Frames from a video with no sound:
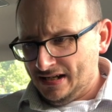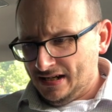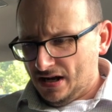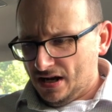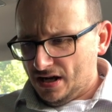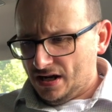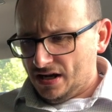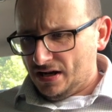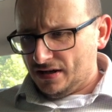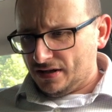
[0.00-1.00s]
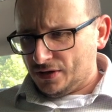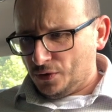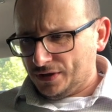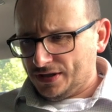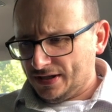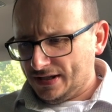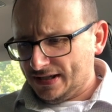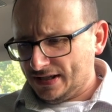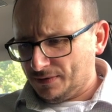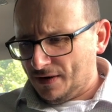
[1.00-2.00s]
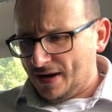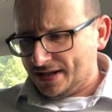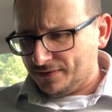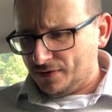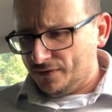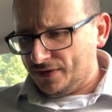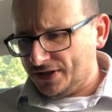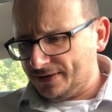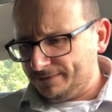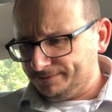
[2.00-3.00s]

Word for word: according to this as well. As for Rovers,